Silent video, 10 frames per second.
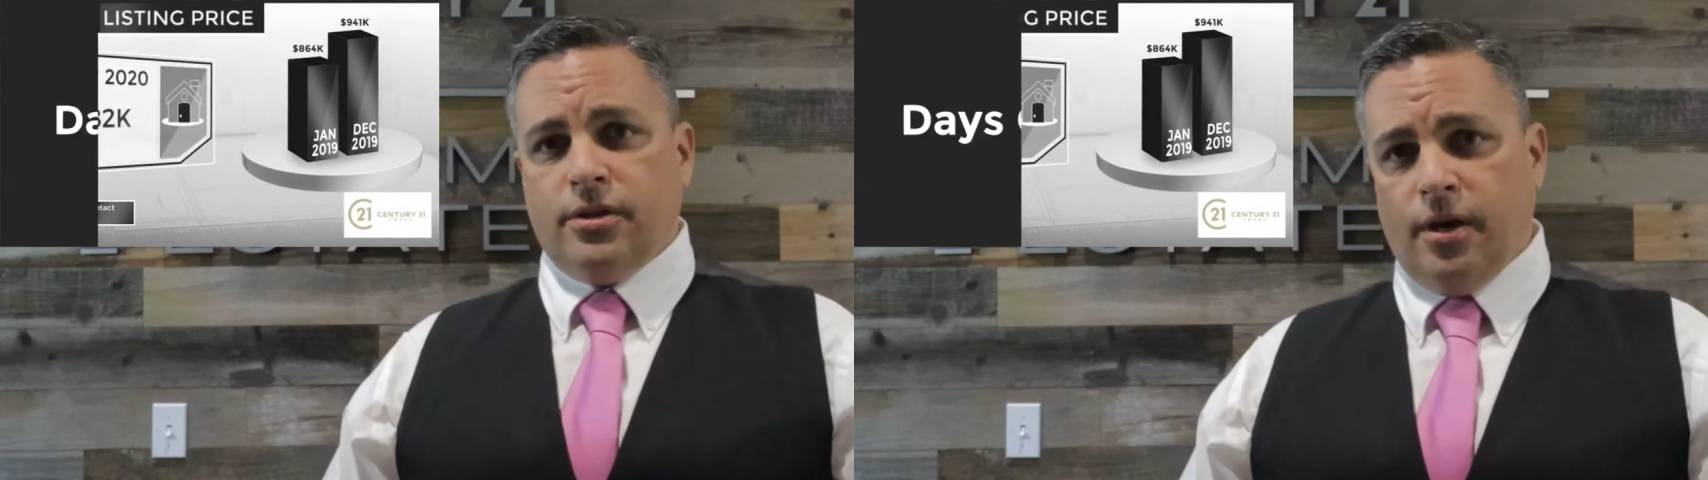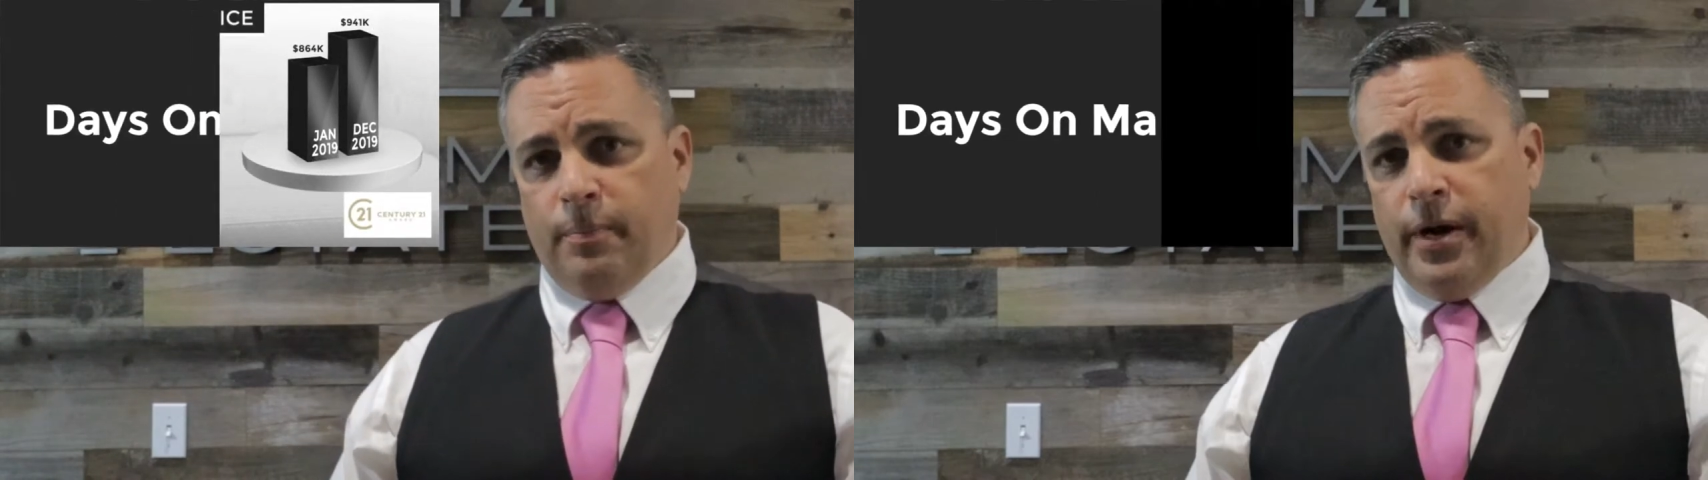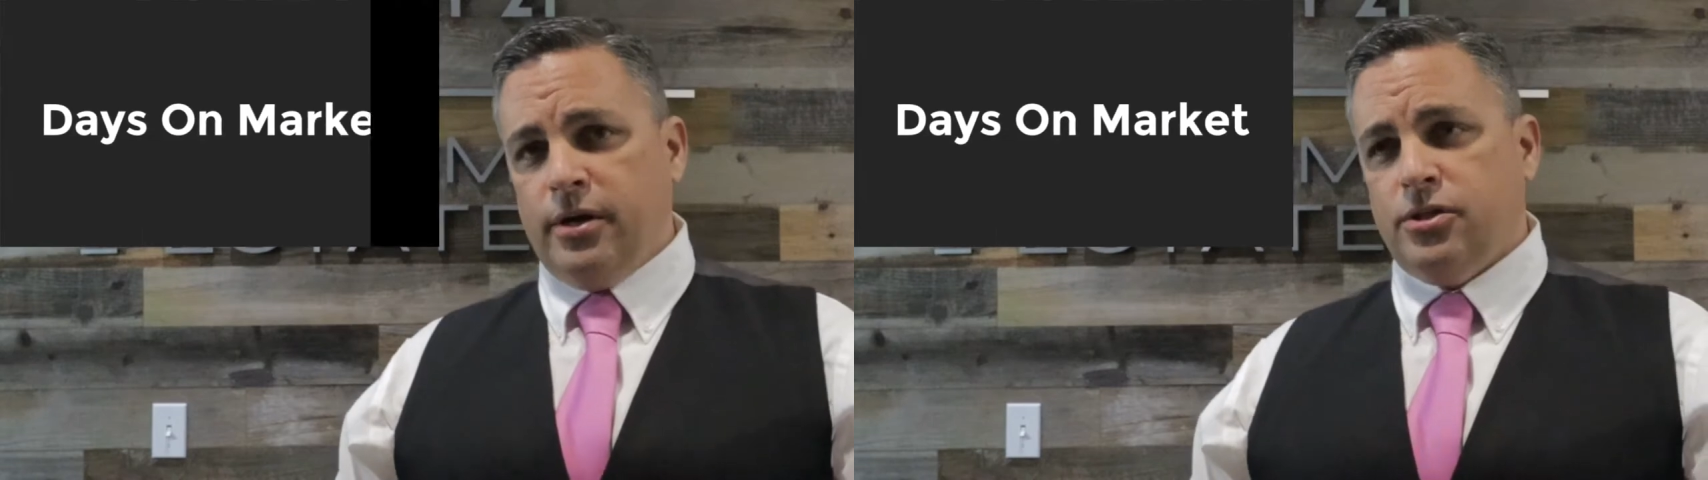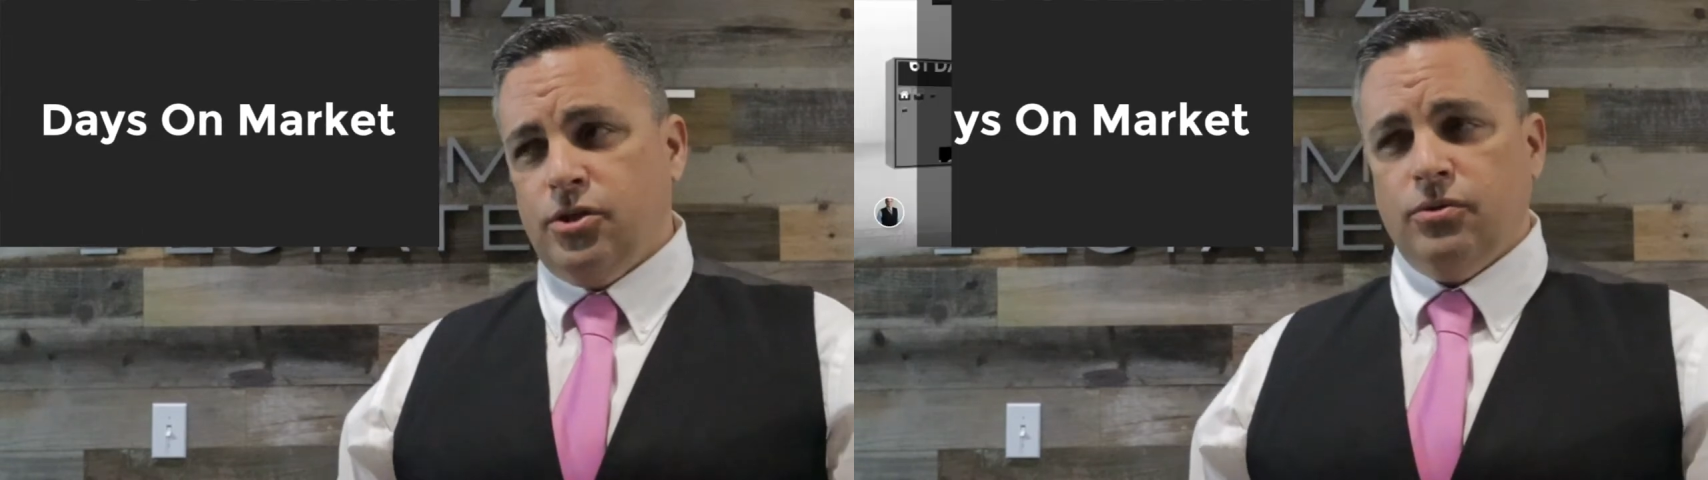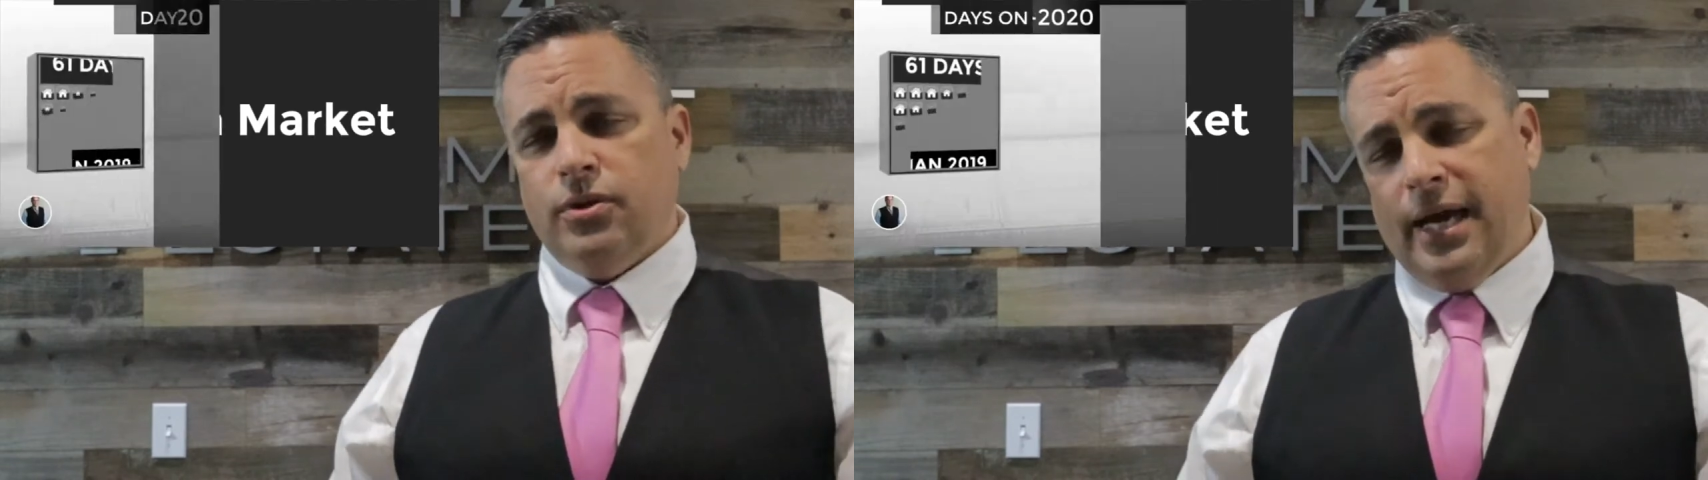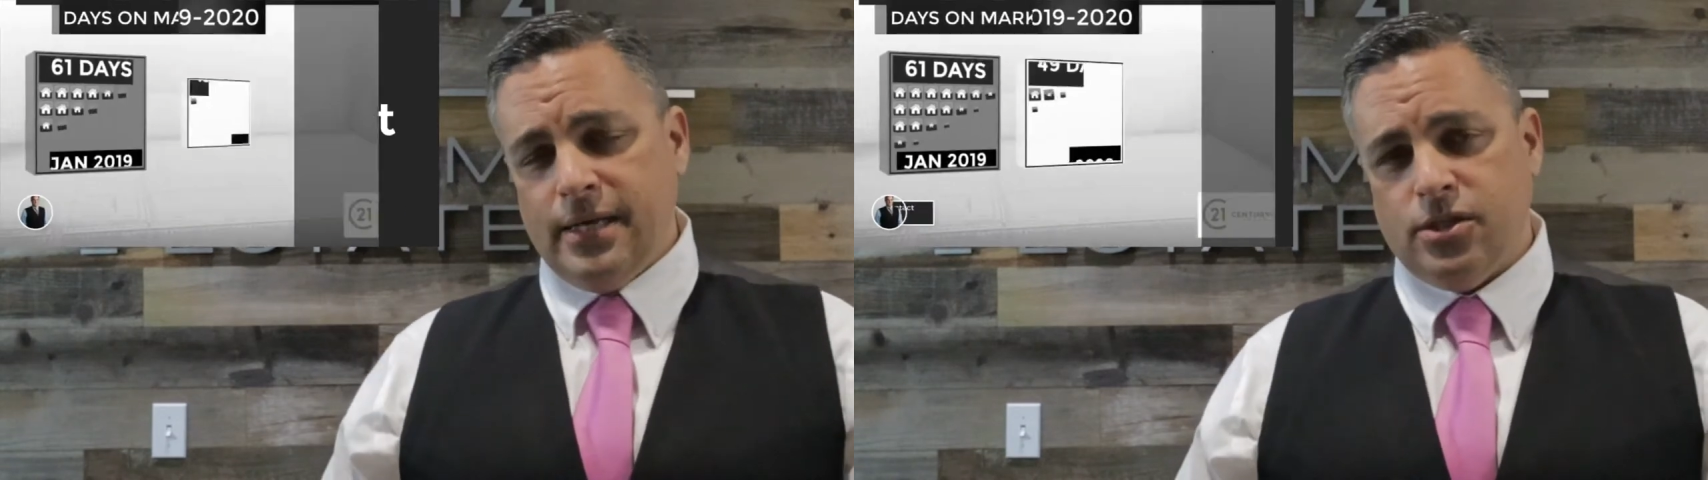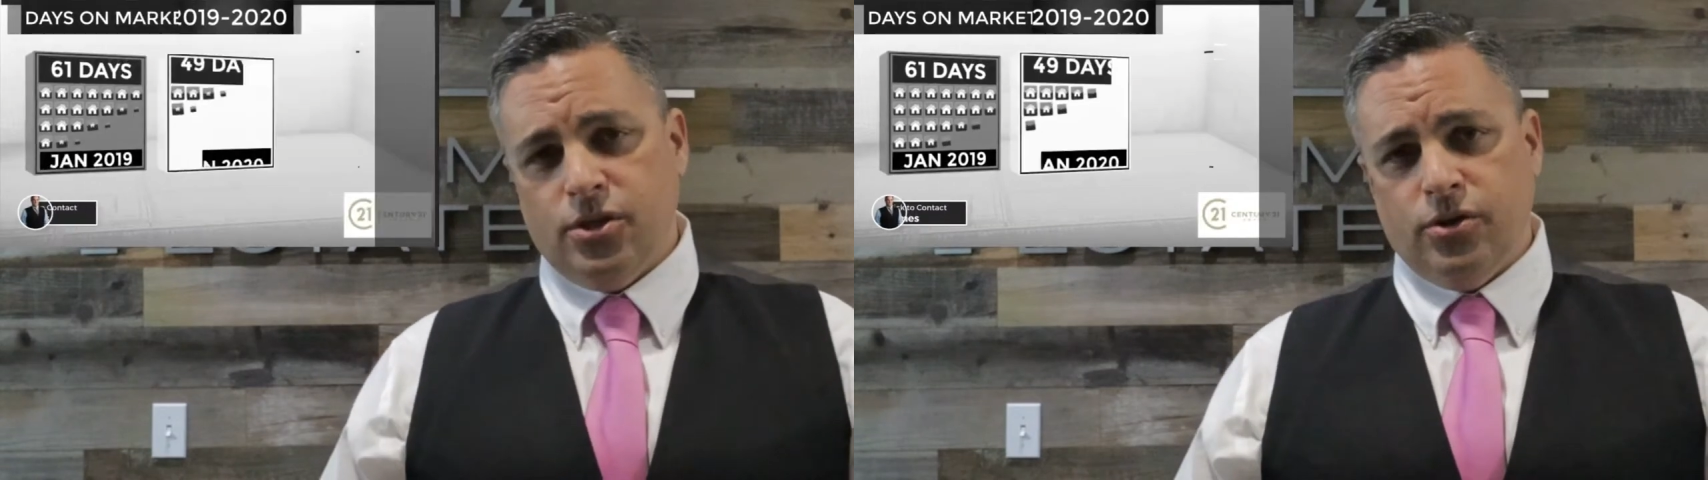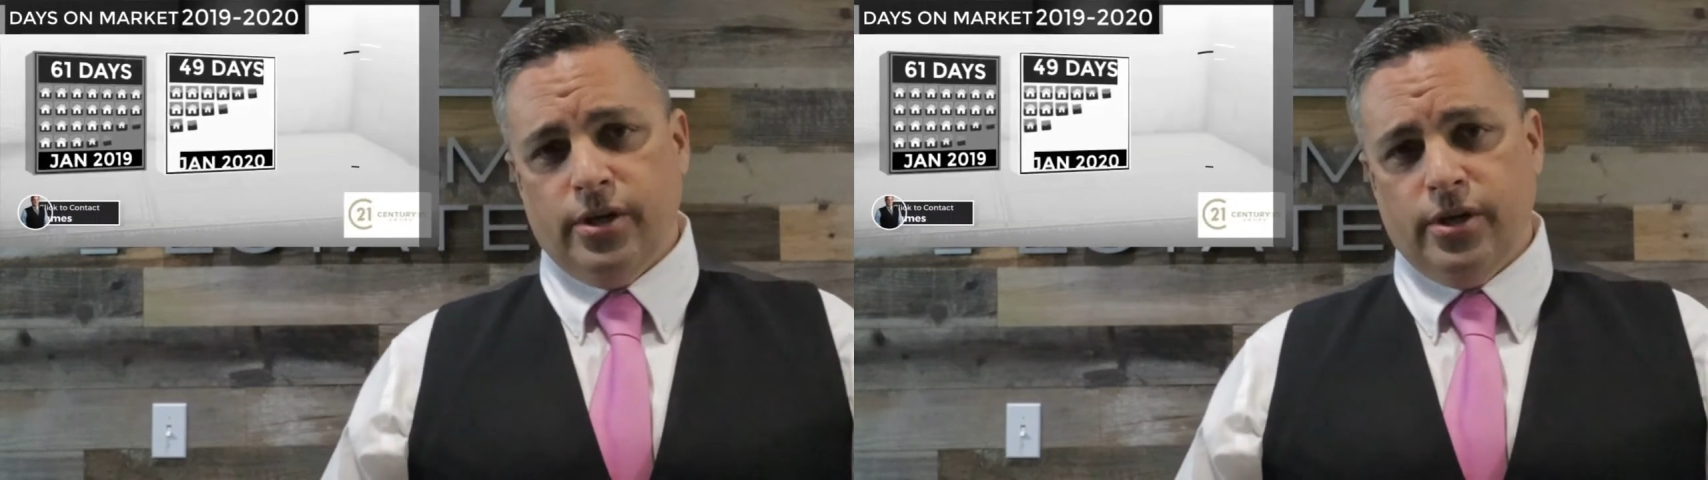Compared to last year,